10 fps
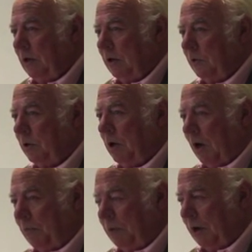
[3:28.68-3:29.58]
They were
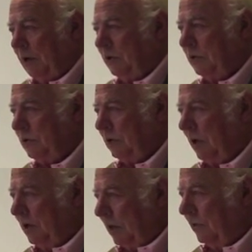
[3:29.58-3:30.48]
complex,
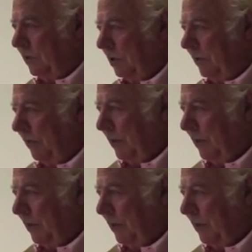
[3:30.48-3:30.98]
uneven,